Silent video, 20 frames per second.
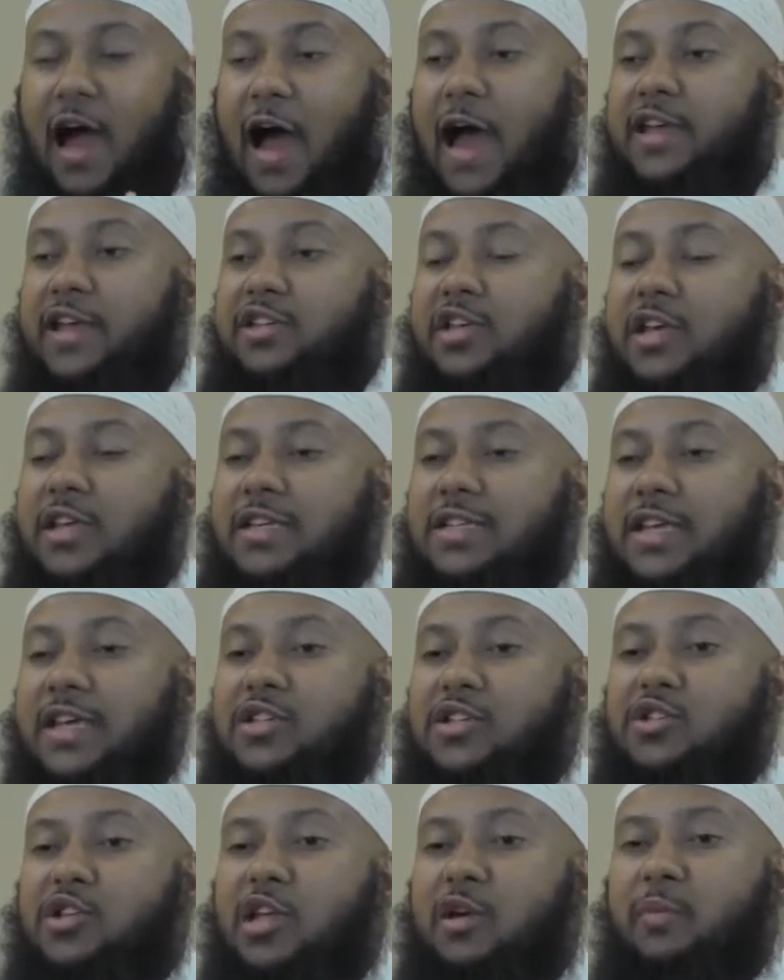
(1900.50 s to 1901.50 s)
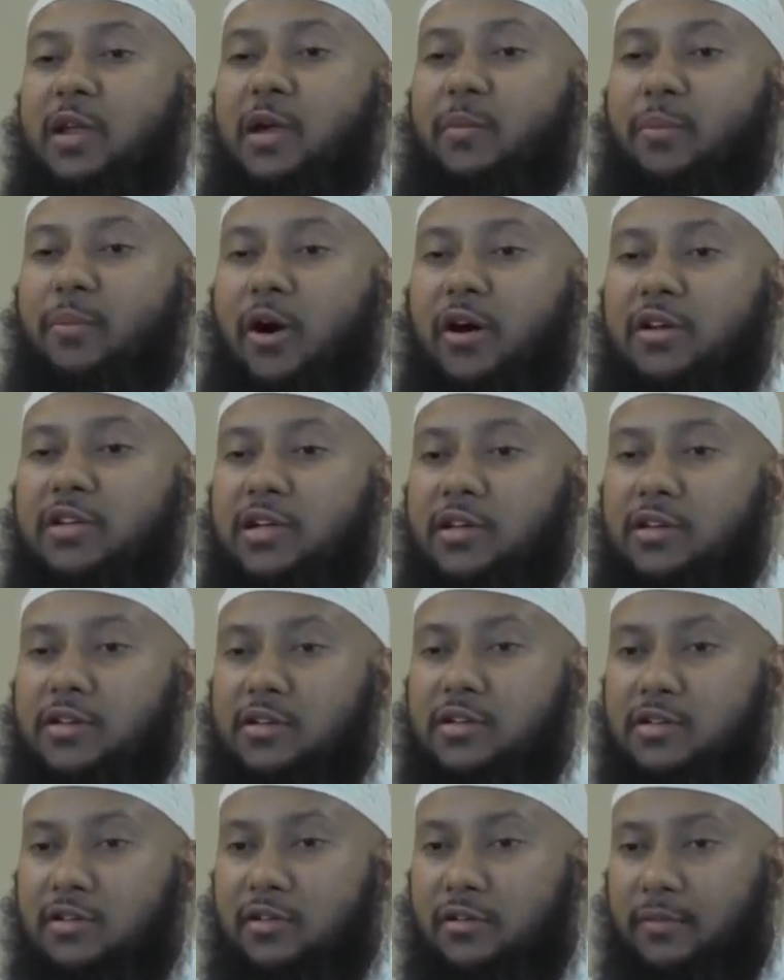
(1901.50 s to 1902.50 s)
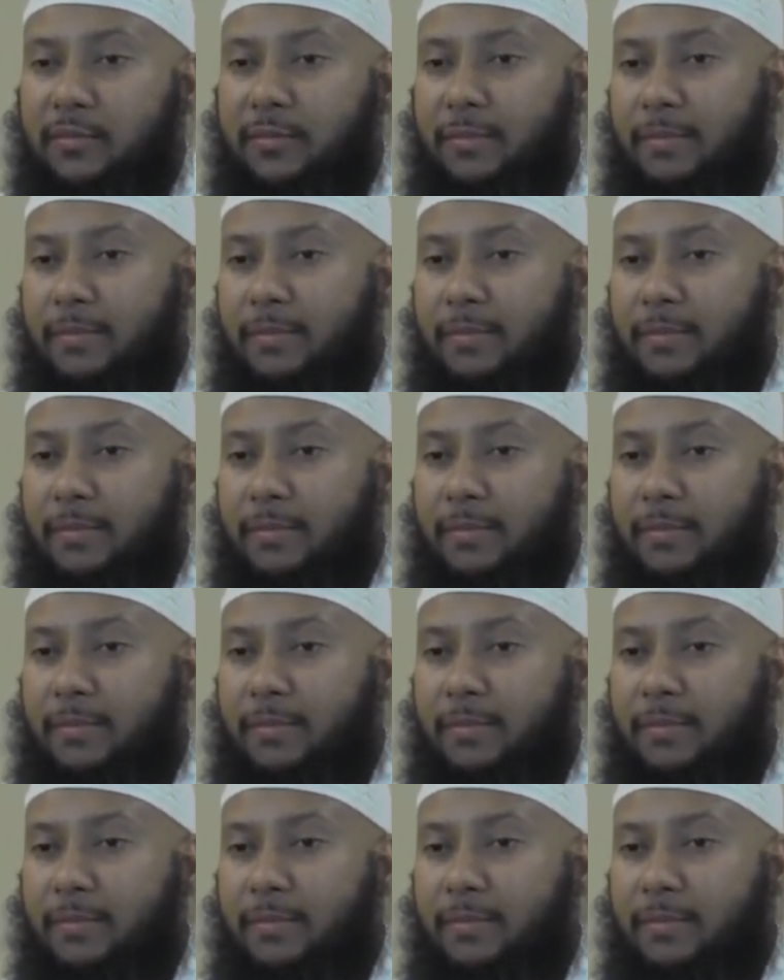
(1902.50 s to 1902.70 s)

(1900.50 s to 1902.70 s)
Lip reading: Hygiene is extremely important.